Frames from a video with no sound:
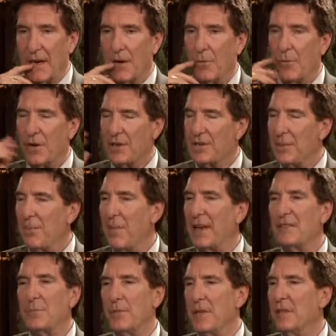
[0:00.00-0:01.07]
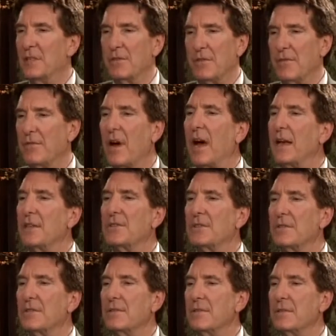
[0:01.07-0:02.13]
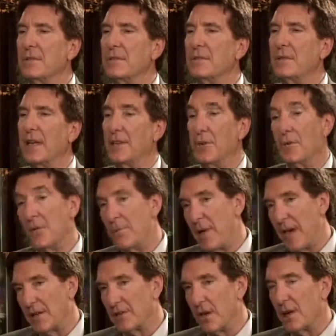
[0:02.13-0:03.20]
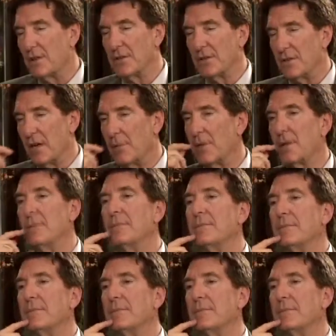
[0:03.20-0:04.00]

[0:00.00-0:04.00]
What is the best piece of advice that you could pass on to some of them?